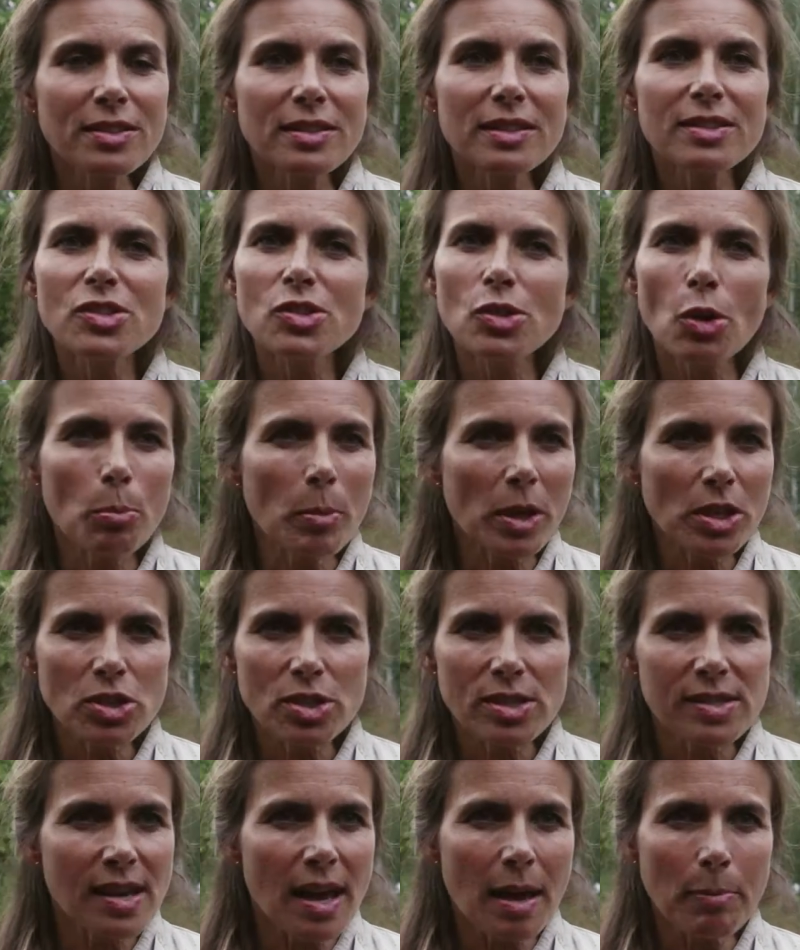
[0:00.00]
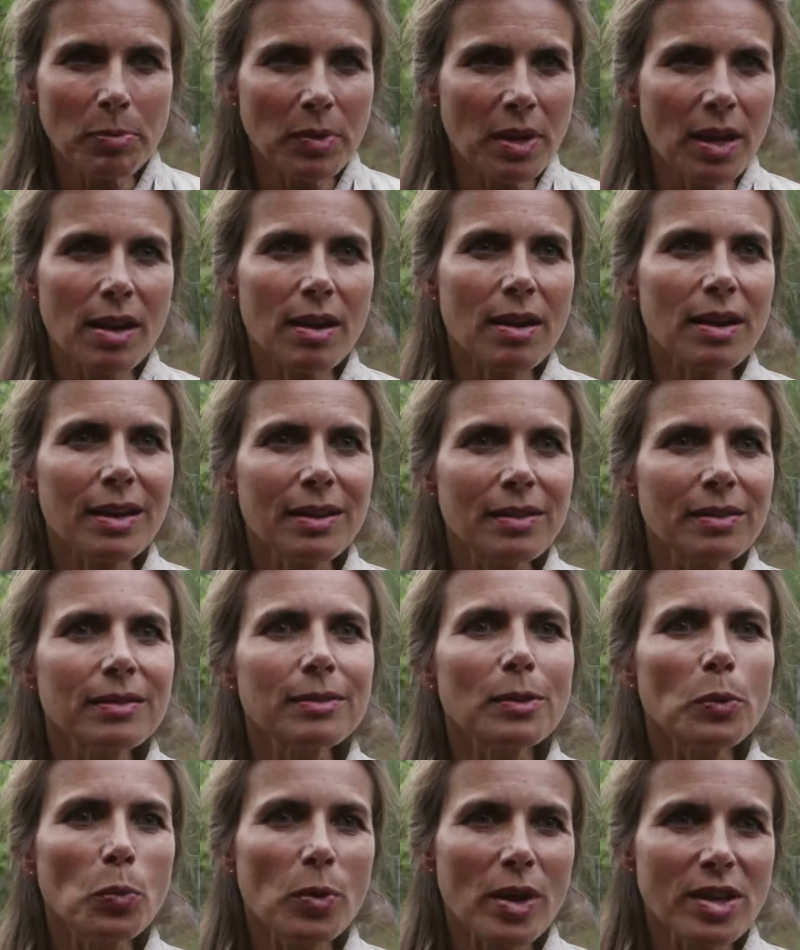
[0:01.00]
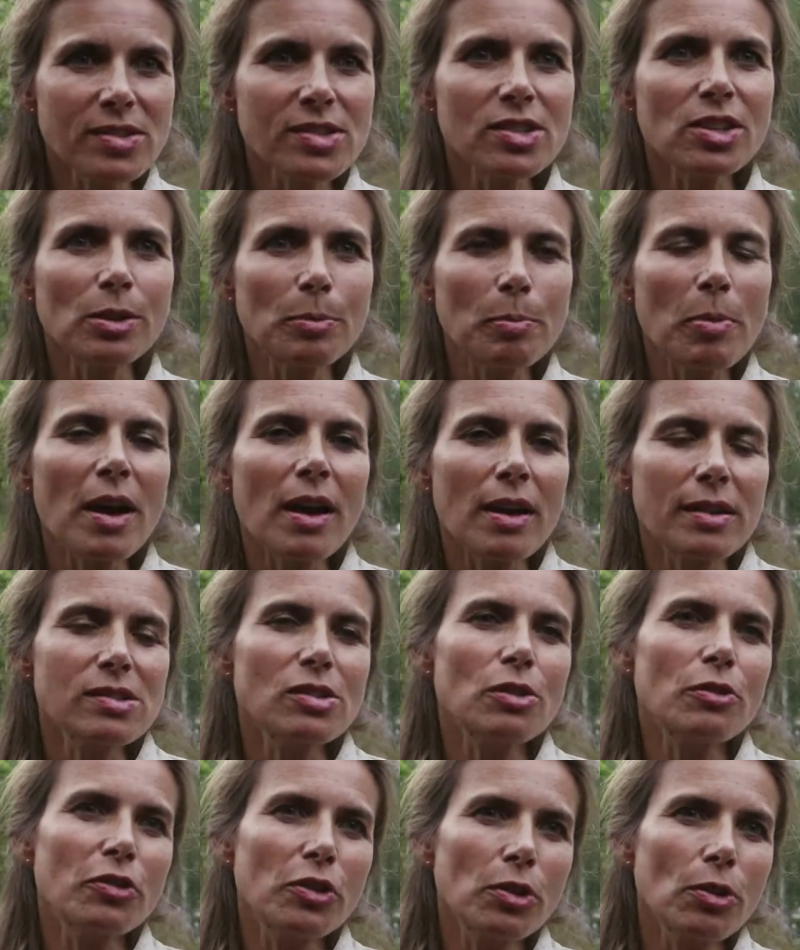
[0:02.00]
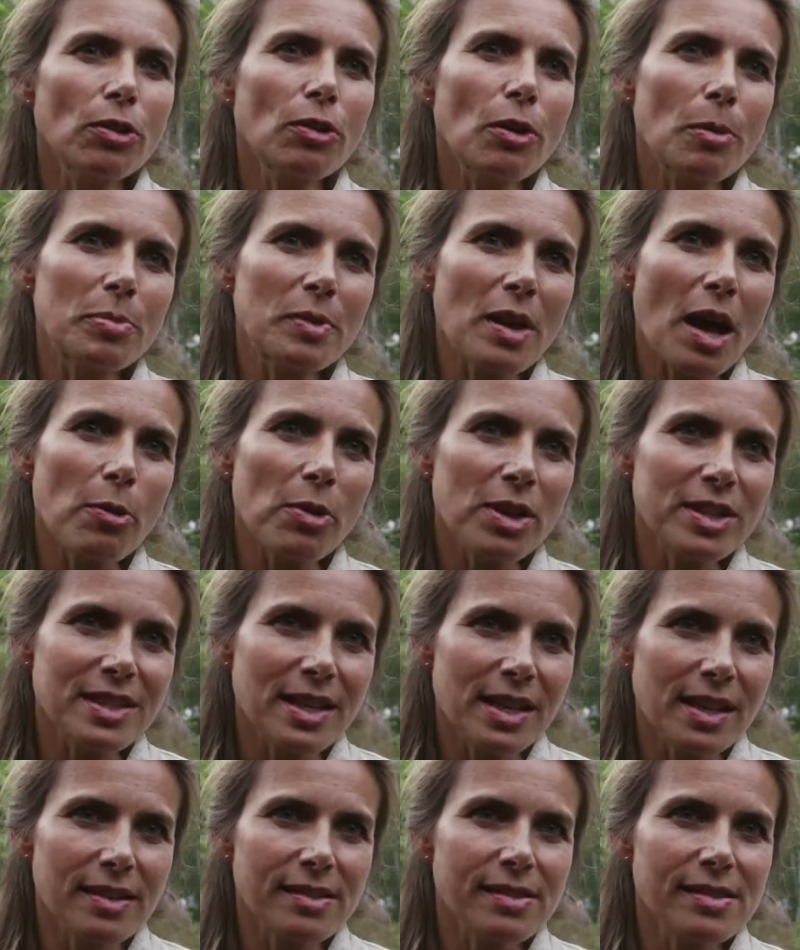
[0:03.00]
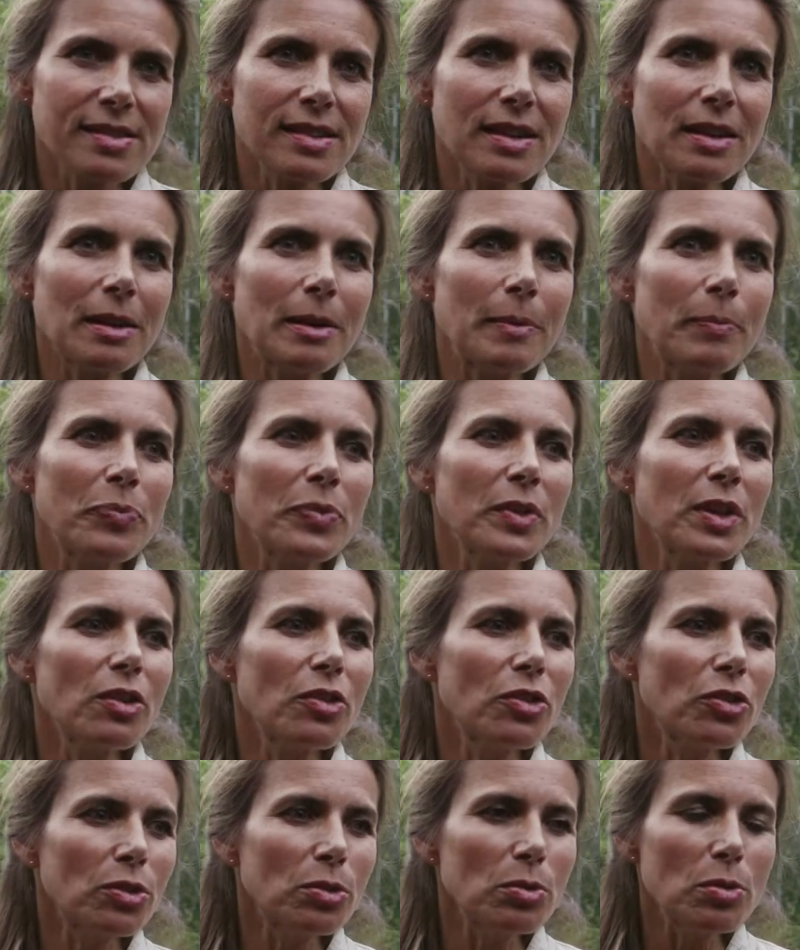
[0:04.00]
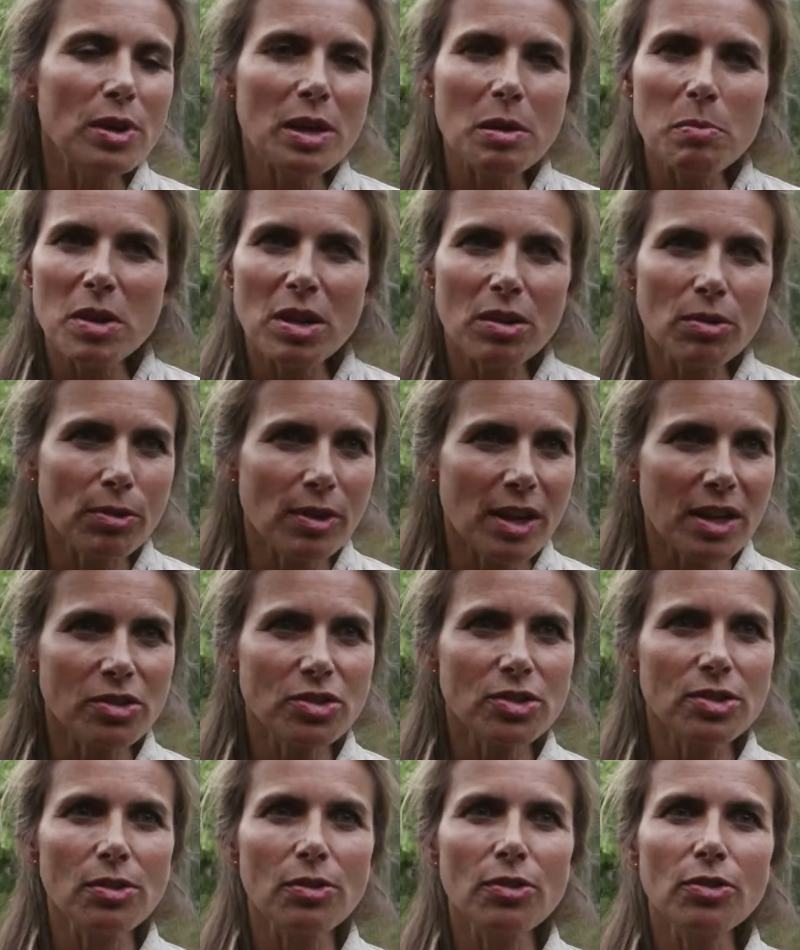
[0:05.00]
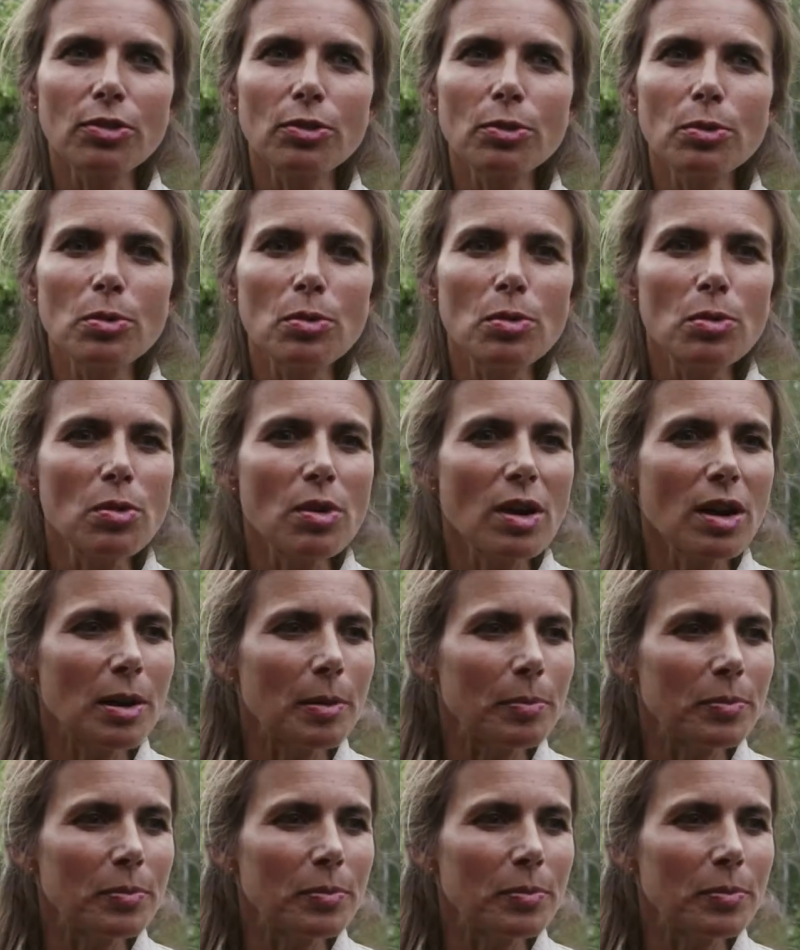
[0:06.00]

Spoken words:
so much is happening in western parts of Europe nowadays through immigration, through